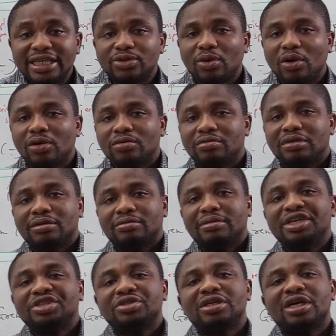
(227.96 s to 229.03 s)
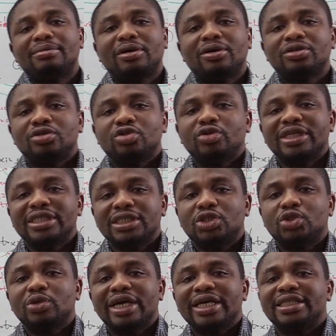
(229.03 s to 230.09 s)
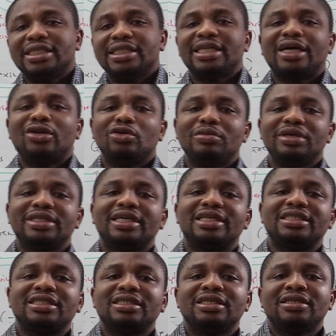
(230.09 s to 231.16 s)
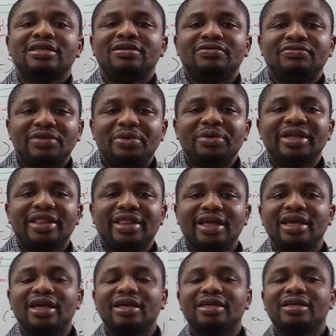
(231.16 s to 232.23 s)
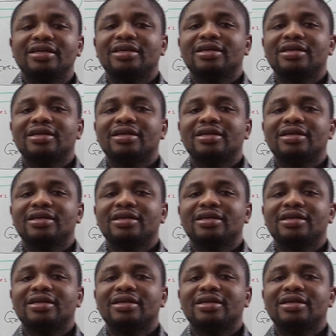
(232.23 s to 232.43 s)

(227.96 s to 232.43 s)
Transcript: in its wall, measuring about 20 to 80 nanometers, very thick.